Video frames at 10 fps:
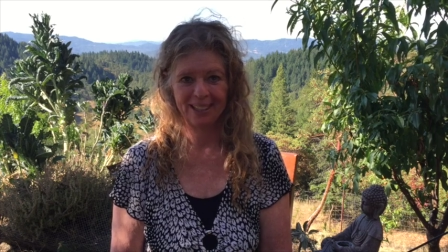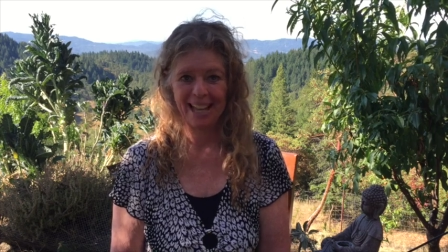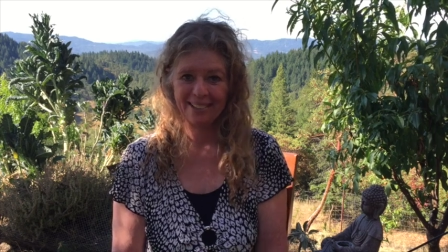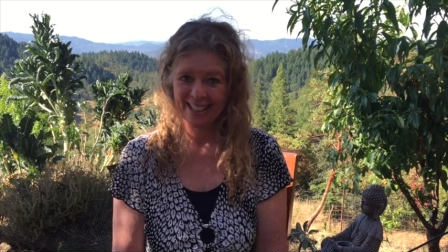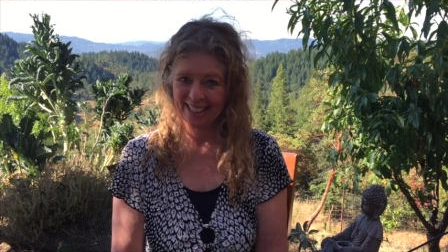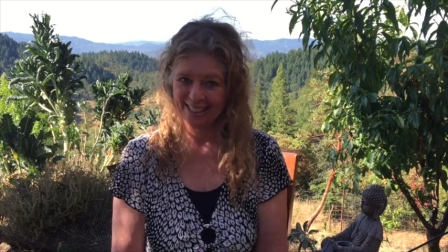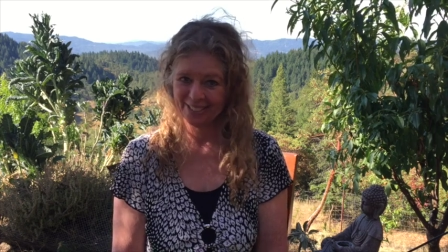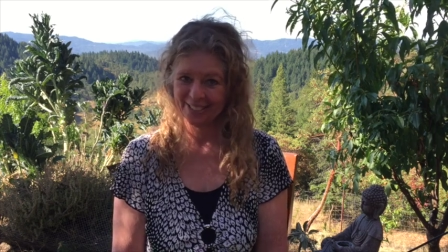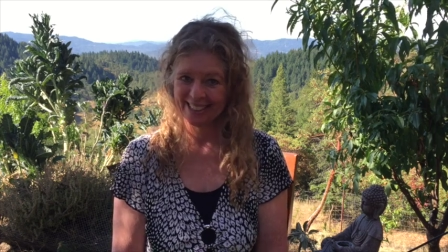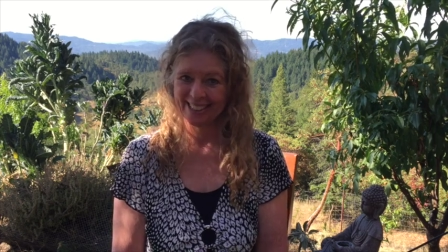And the
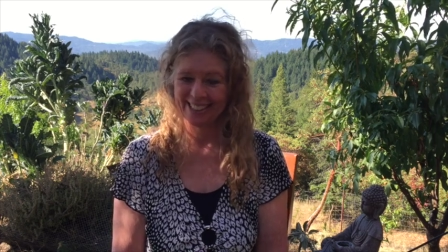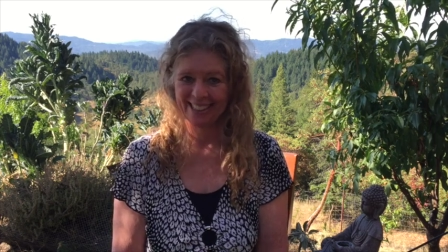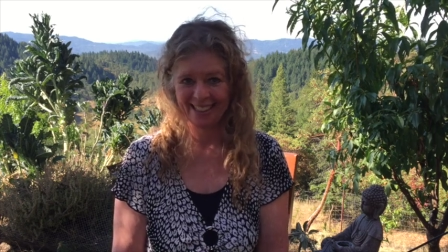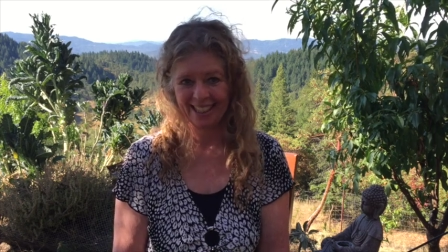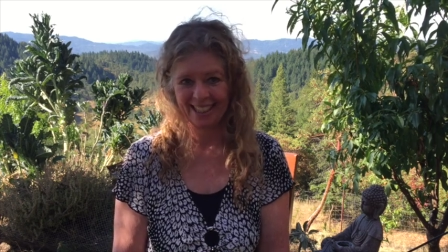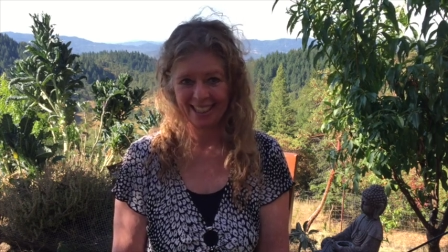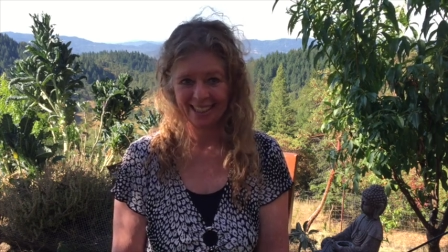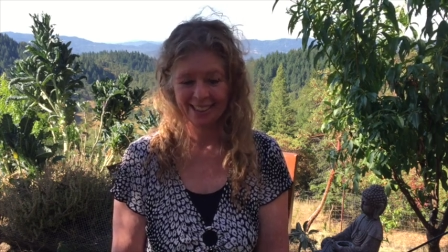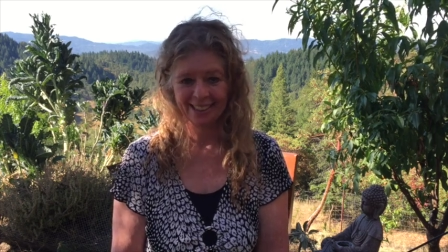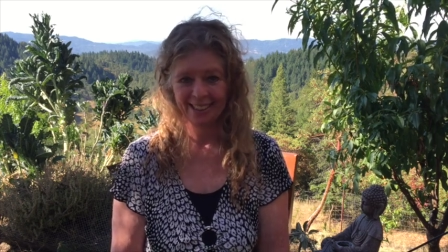interesting thing
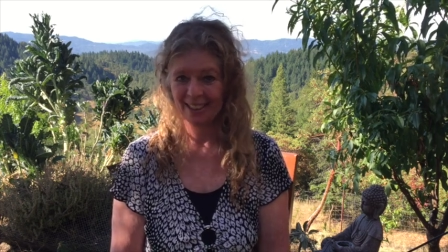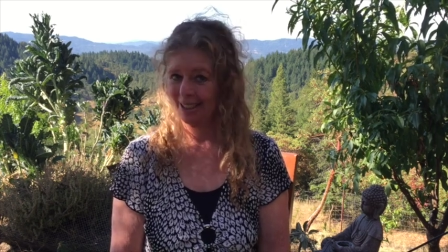is,